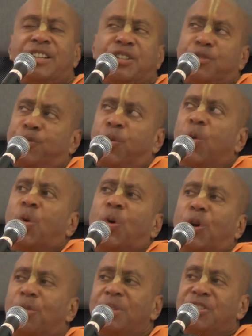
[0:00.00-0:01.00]
his
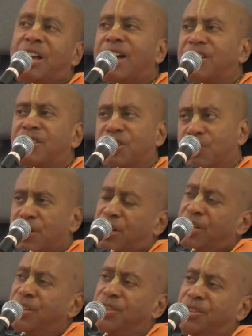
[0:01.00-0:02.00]
form, his
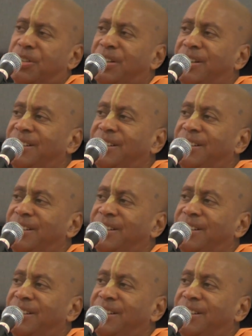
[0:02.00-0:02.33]
activities.